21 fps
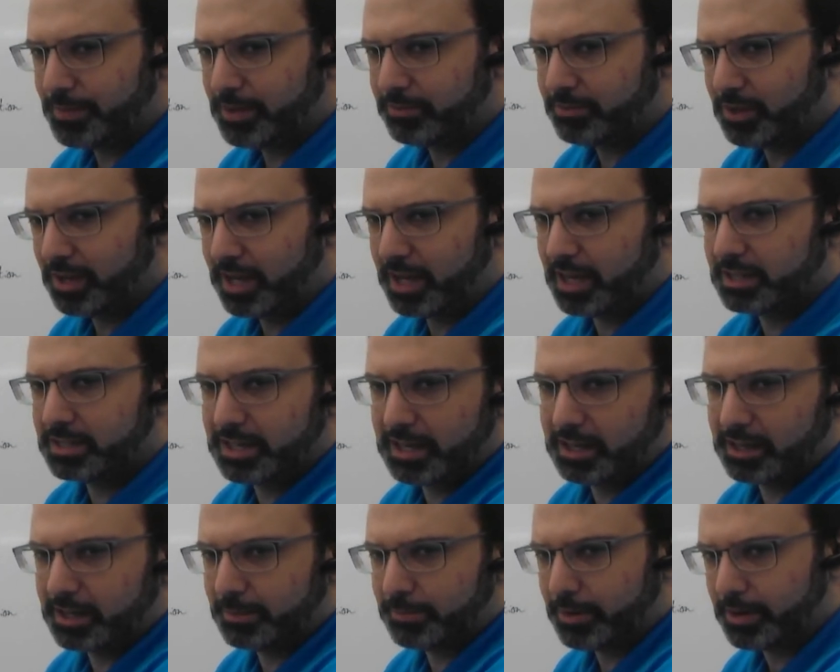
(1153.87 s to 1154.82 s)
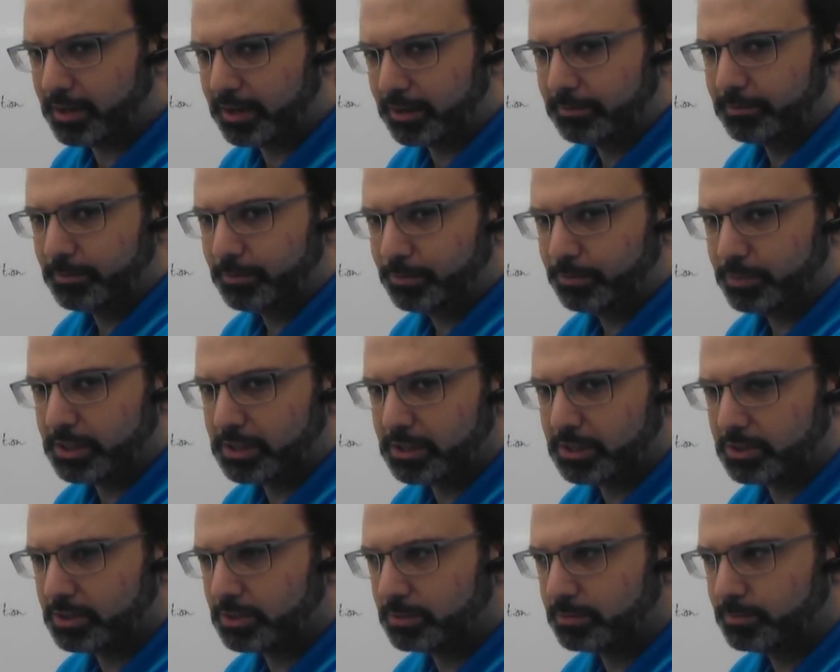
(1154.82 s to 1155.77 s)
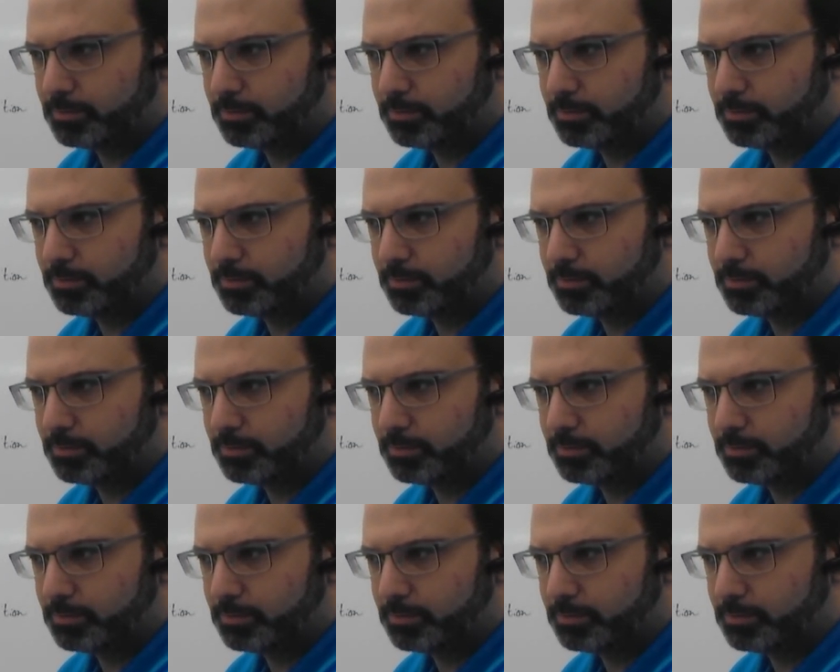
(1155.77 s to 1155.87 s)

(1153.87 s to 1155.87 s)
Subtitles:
if you can't tell anybody, because